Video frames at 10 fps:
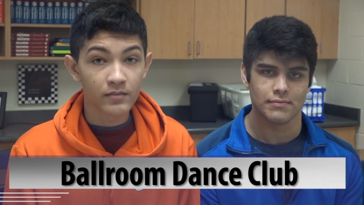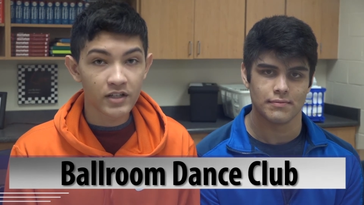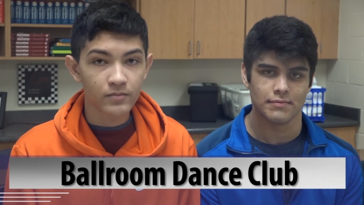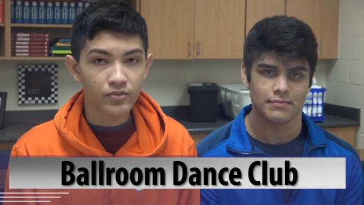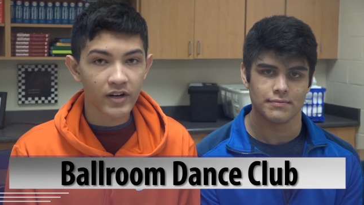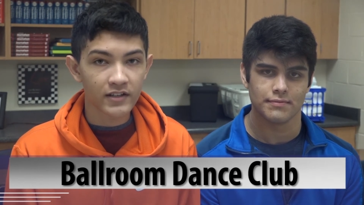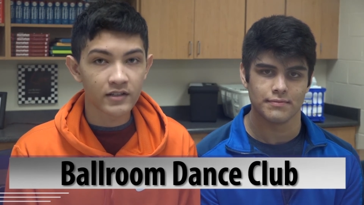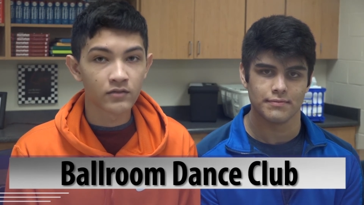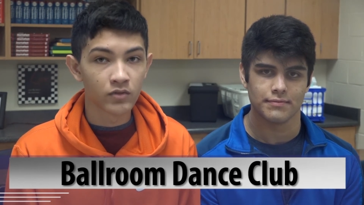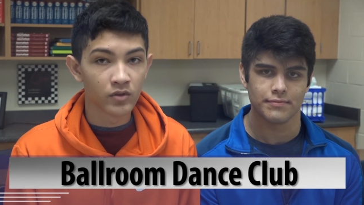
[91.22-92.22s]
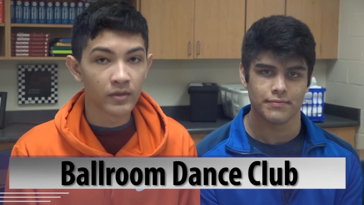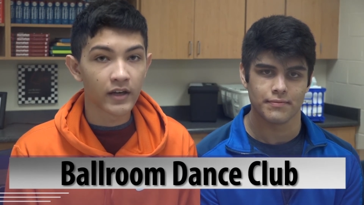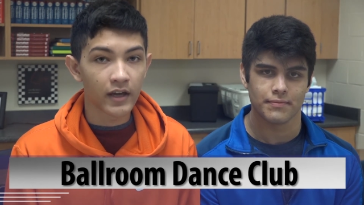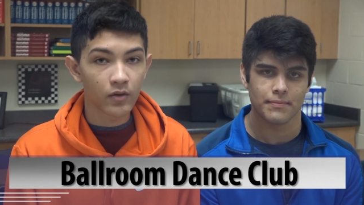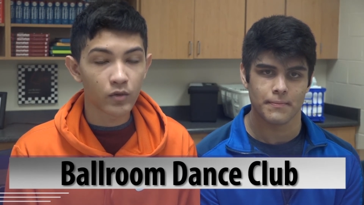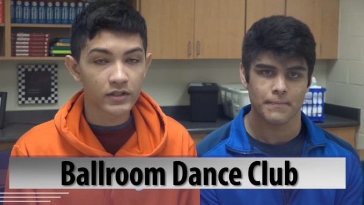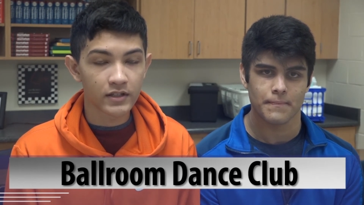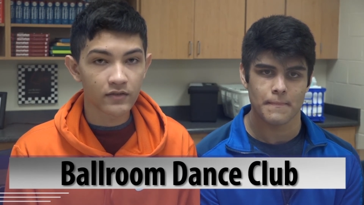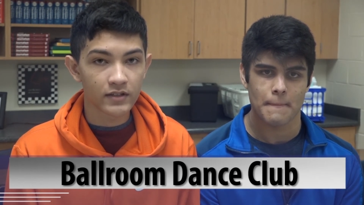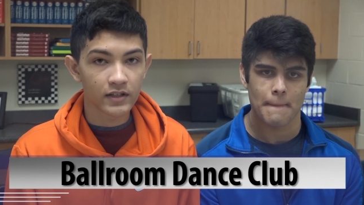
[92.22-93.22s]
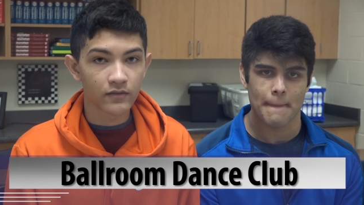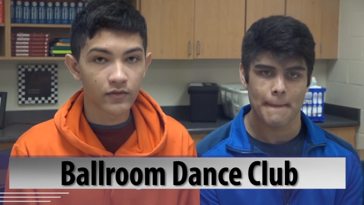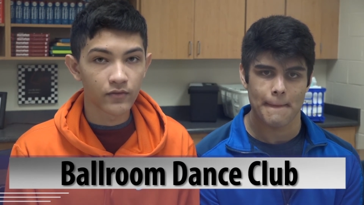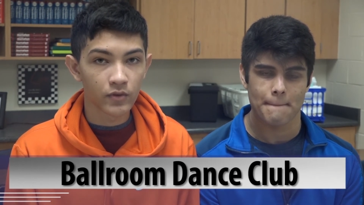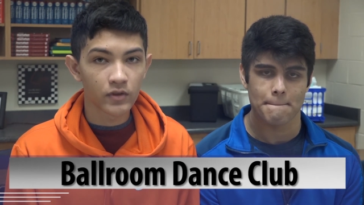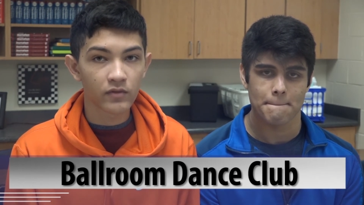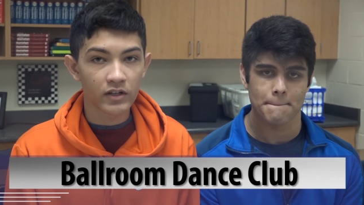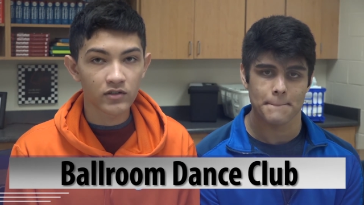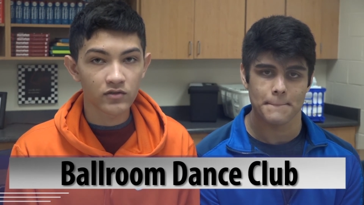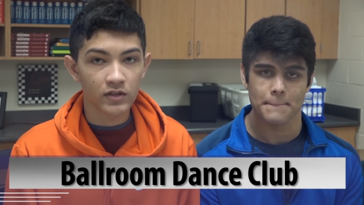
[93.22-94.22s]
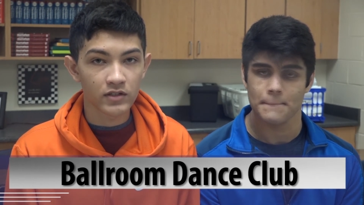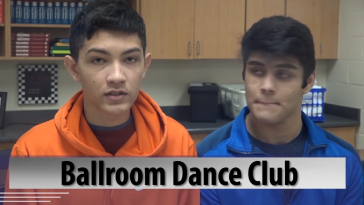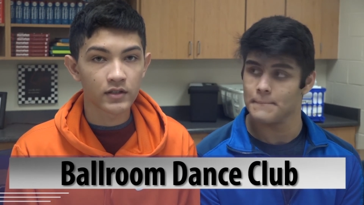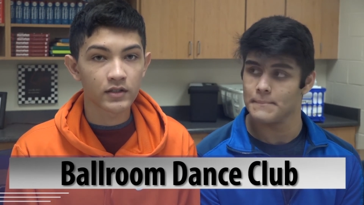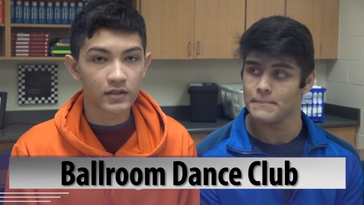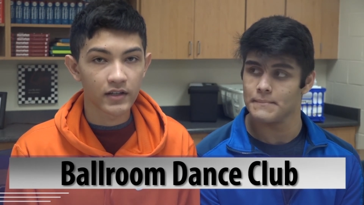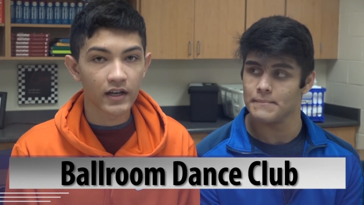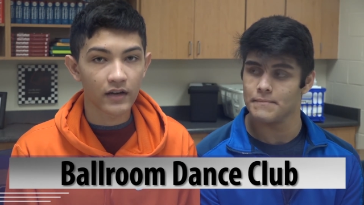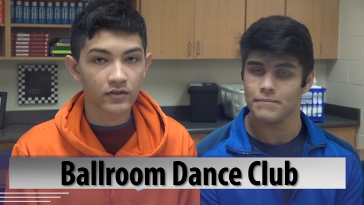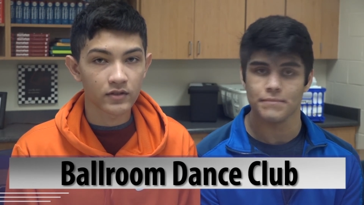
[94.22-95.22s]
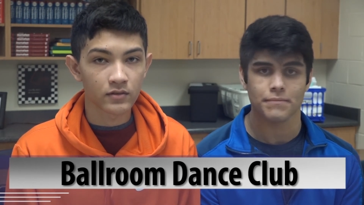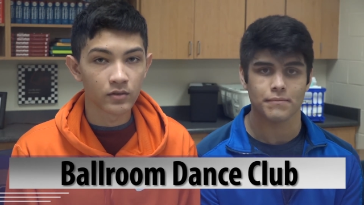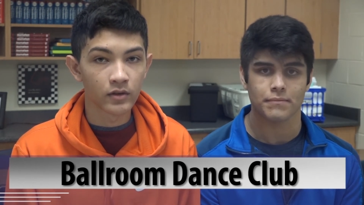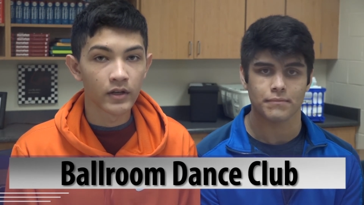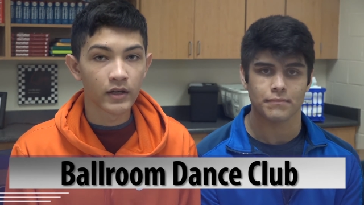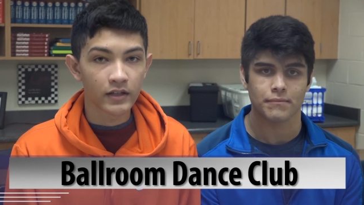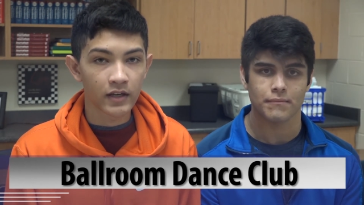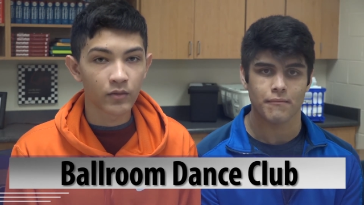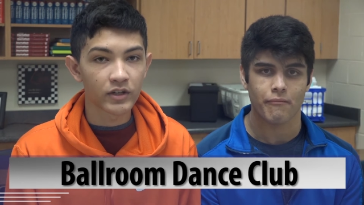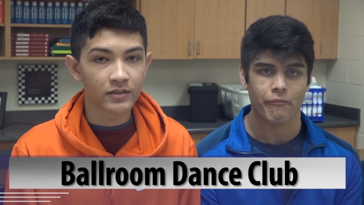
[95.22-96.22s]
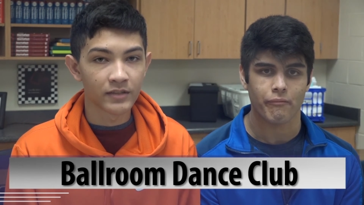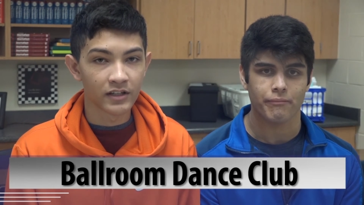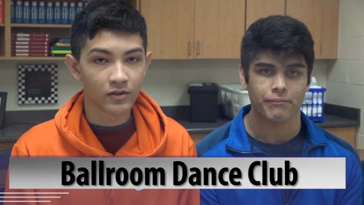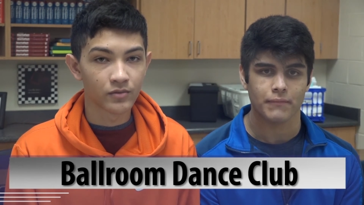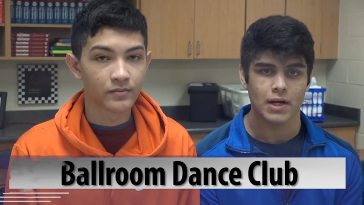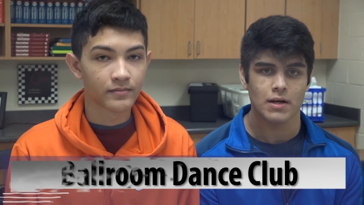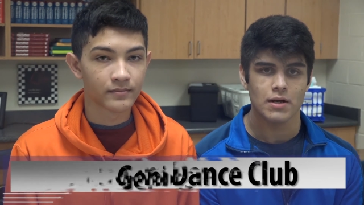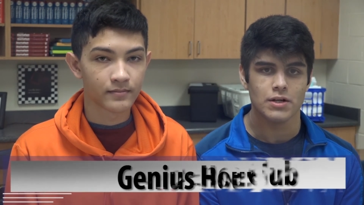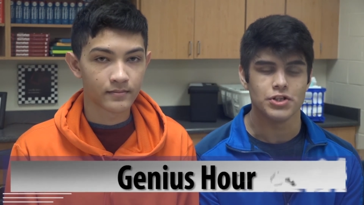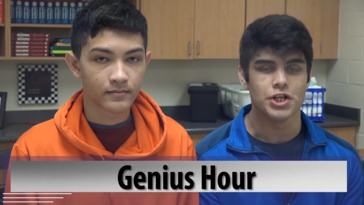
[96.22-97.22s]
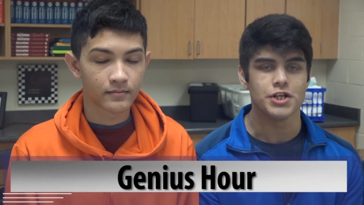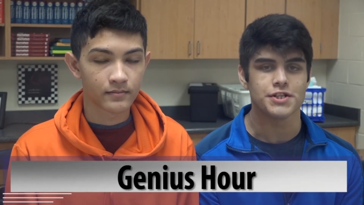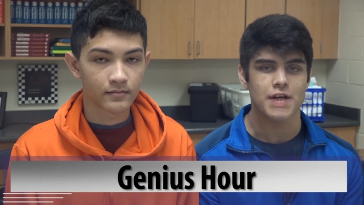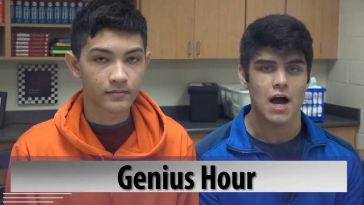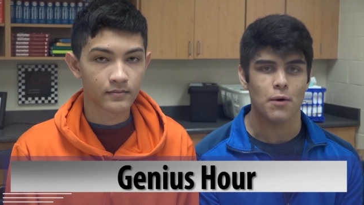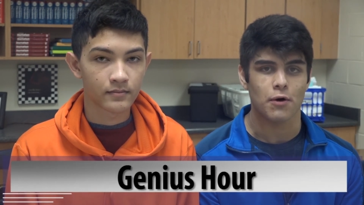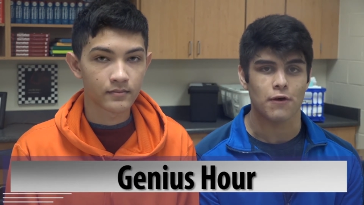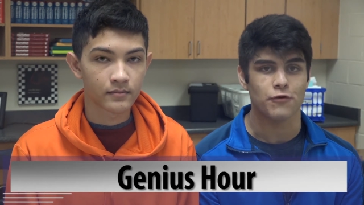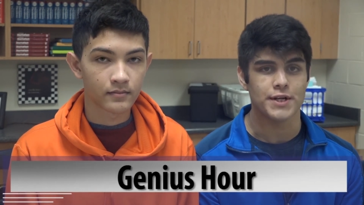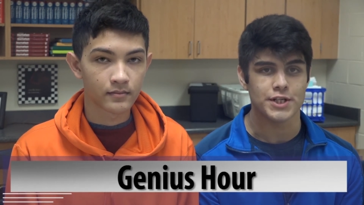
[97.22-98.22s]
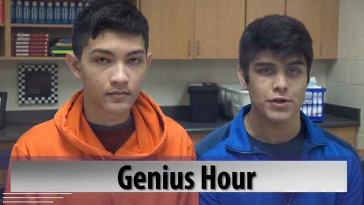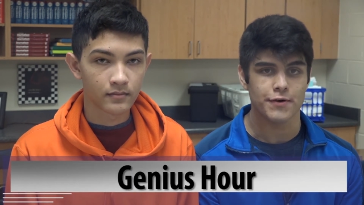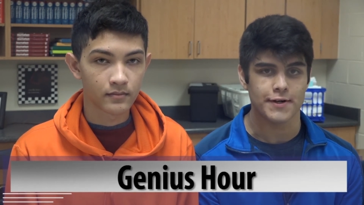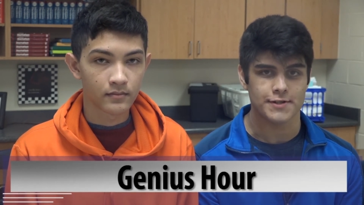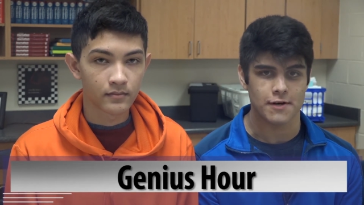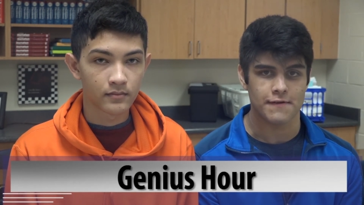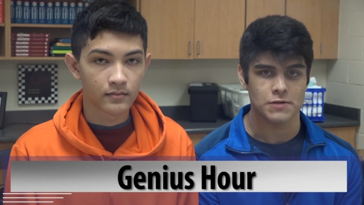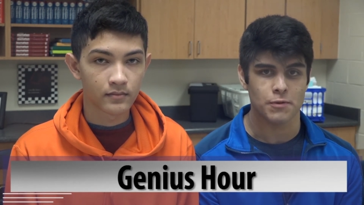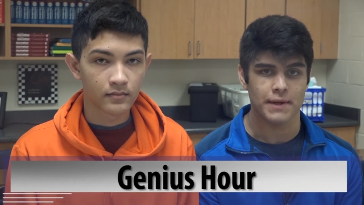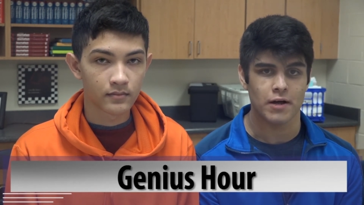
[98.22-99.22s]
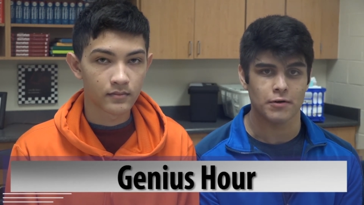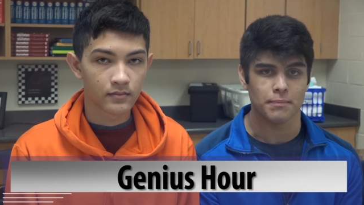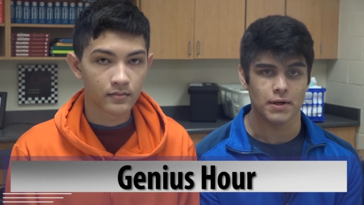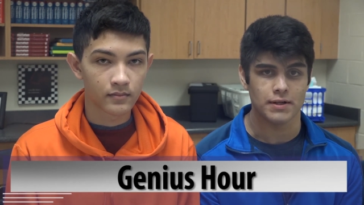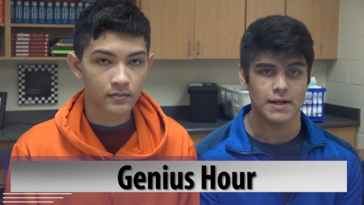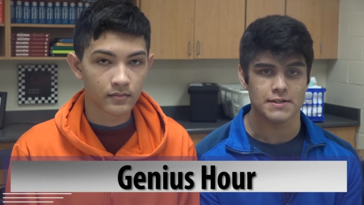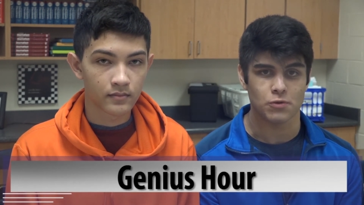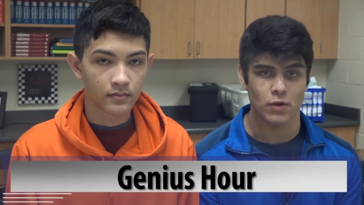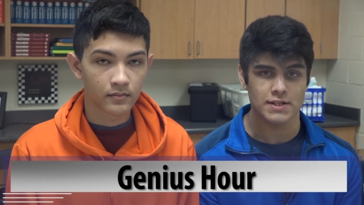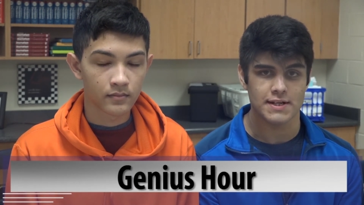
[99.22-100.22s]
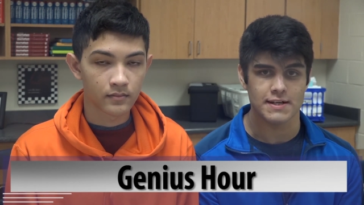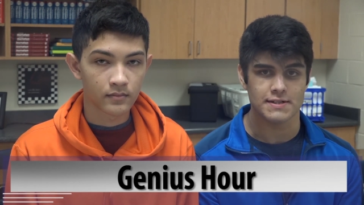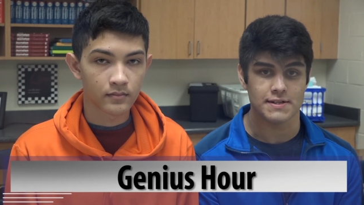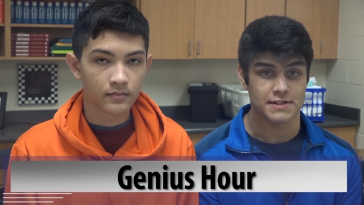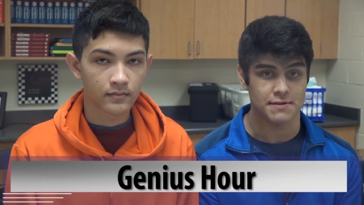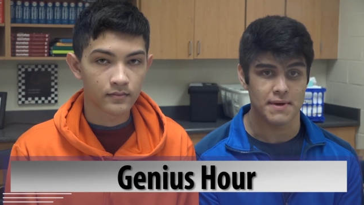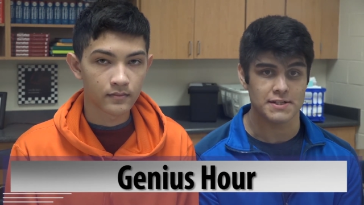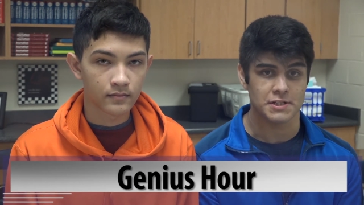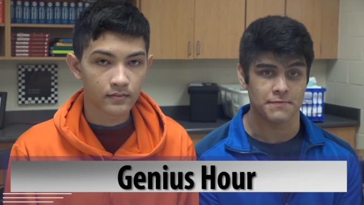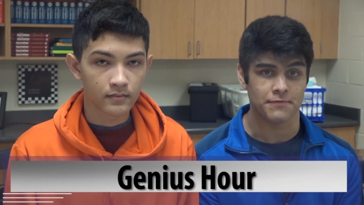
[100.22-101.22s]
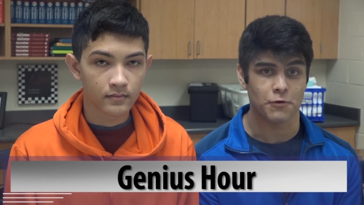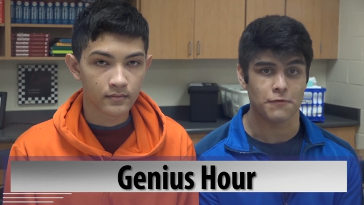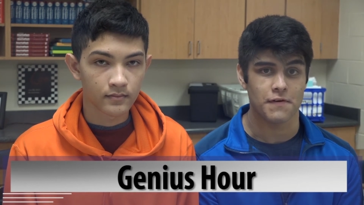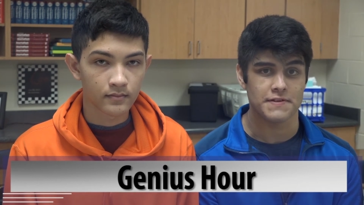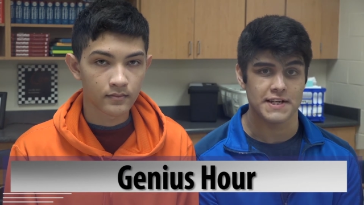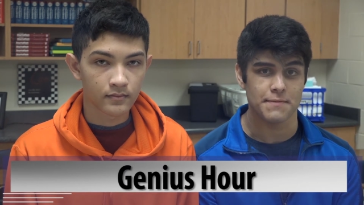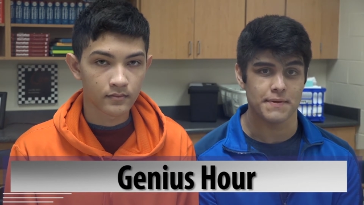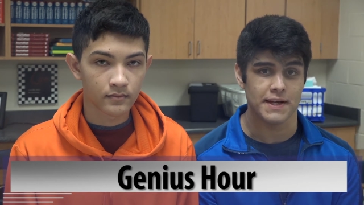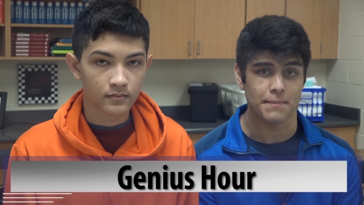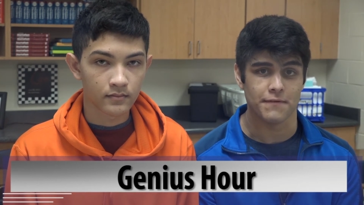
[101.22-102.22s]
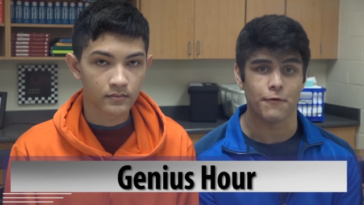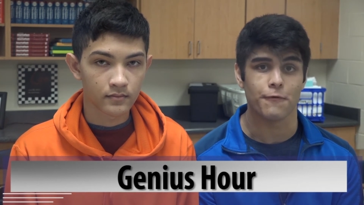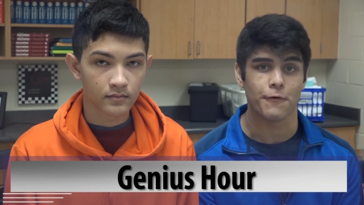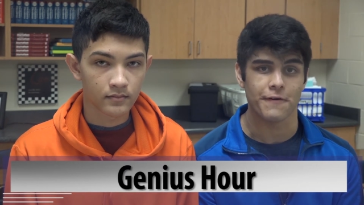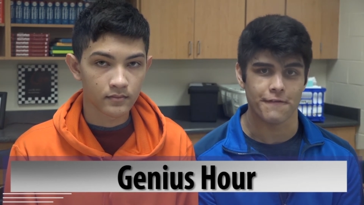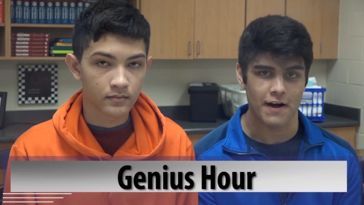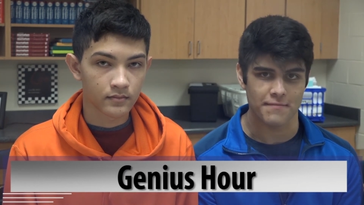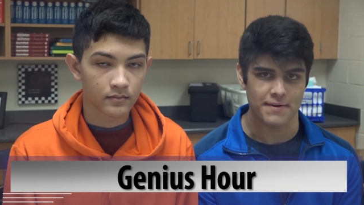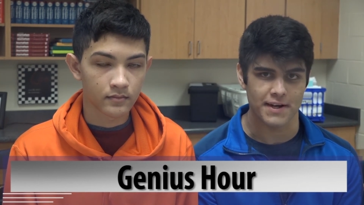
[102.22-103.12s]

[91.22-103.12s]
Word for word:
Speaker 1: in Miss Price's room, A117, for food and registration today after school. Can't wait to meet you.
Speaker 2: Genius Hour, a free tutoring service, will be held Mondays and Wednesdays this semester from 4.15 p.m. to 4.45